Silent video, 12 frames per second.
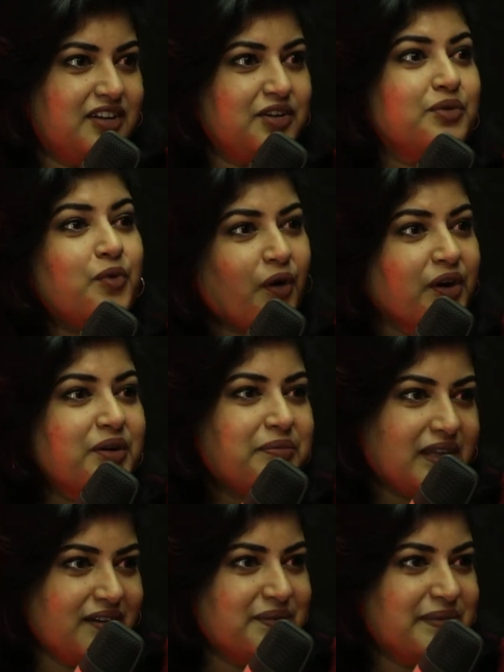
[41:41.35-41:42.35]
You want to be
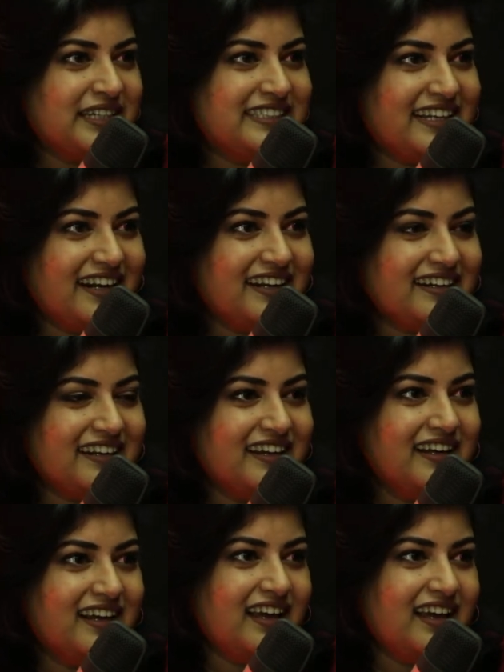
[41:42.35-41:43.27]
your best at it. 100%.